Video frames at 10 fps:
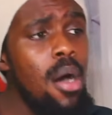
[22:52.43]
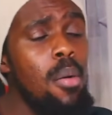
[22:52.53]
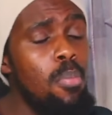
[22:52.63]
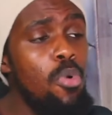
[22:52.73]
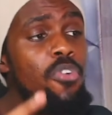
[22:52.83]

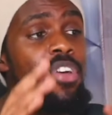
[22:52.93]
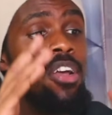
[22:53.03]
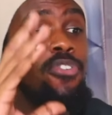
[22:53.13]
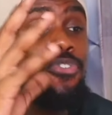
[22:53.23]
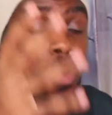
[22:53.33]
Moving
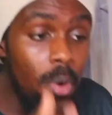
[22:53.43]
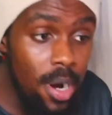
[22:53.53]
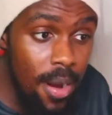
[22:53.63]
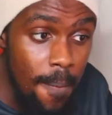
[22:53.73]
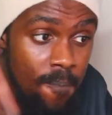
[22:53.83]

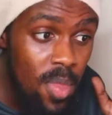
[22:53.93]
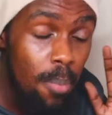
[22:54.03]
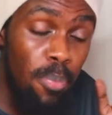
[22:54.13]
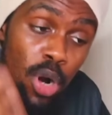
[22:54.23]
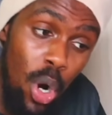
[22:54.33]
forward,
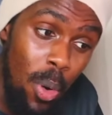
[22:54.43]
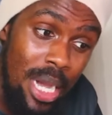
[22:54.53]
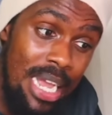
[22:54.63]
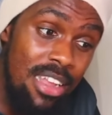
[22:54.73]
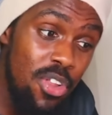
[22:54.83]
bro,
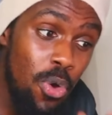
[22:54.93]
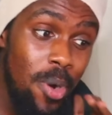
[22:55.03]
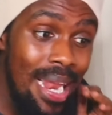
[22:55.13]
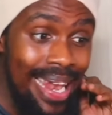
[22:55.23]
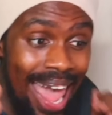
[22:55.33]

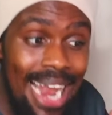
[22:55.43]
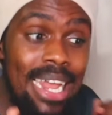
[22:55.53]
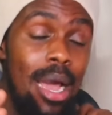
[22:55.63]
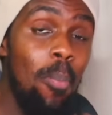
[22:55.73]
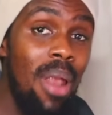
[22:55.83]
Itadori
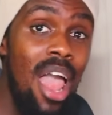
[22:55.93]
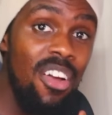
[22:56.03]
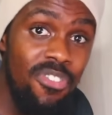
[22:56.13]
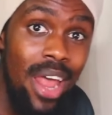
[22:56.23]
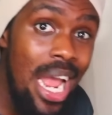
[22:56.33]
landing a black
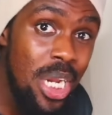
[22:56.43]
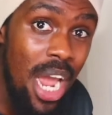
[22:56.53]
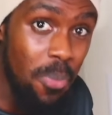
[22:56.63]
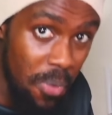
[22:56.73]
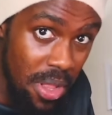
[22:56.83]
flash at
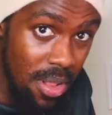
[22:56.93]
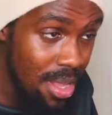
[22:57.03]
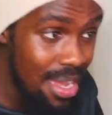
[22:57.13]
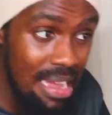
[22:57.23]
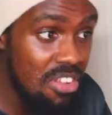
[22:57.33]
will
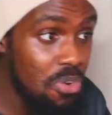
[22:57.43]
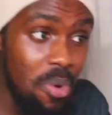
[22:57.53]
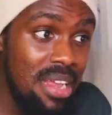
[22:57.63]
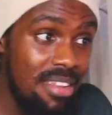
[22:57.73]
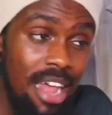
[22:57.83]
is
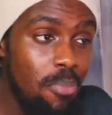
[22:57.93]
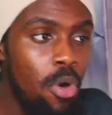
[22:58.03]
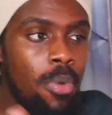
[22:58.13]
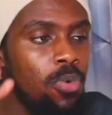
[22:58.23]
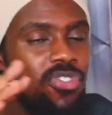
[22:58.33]
crazy. That
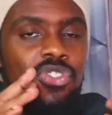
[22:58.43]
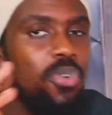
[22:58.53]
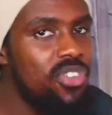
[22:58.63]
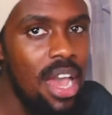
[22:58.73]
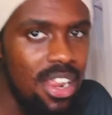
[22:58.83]
moment was so
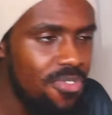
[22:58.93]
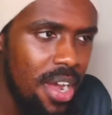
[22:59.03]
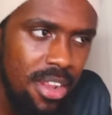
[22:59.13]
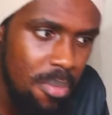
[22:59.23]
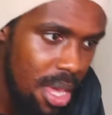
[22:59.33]

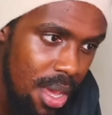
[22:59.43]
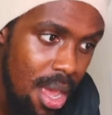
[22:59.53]
satisfying to me.